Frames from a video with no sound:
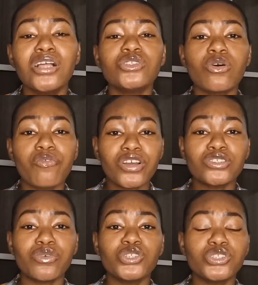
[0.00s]
So first
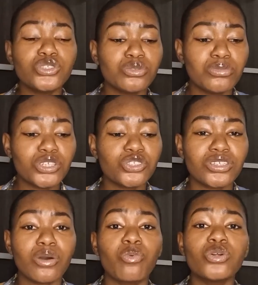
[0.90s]
of all, you need to make sure
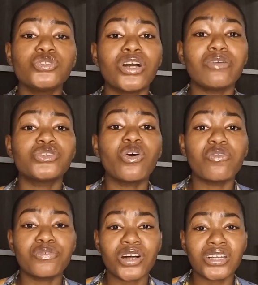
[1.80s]
that what you have to
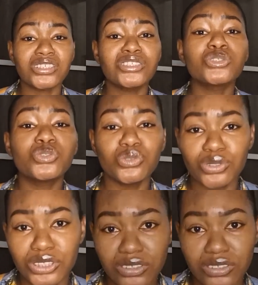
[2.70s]
offer is good.